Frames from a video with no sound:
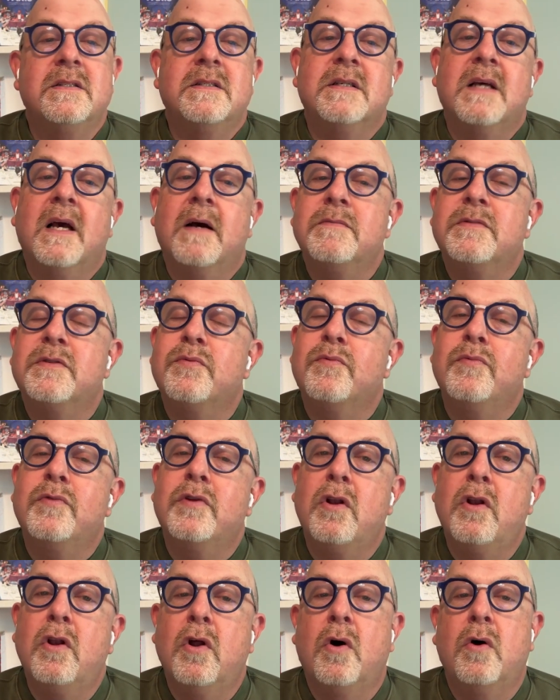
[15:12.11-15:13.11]
Comes from the
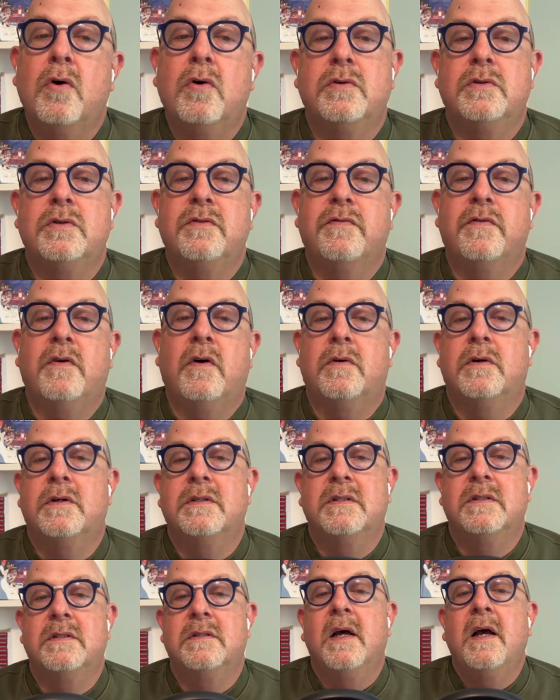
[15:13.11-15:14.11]
lavande
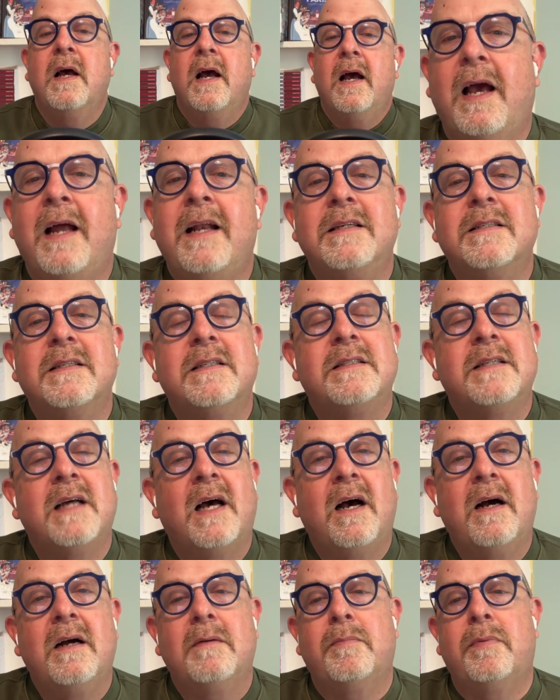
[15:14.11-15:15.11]
forest and is a
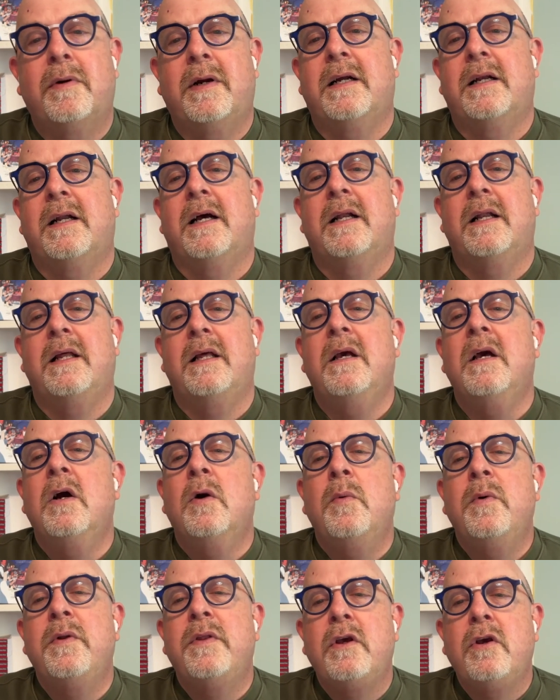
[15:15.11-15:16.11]
dark brown honey
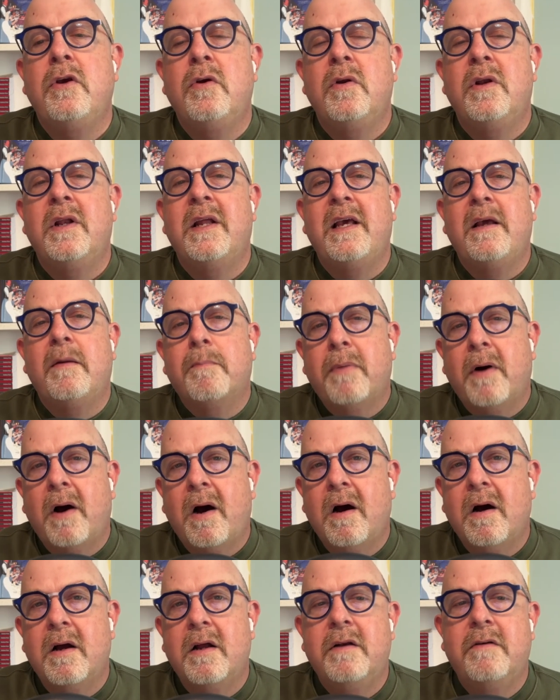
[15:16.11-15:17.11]
with a unique
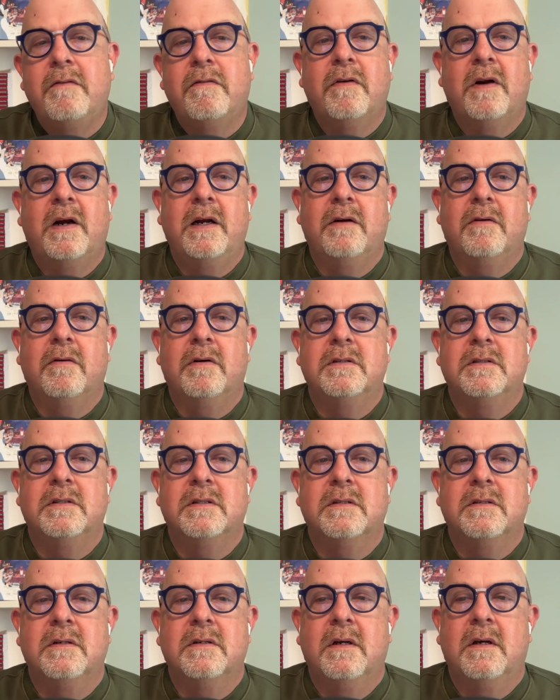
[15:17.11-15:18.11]
pine fragrance.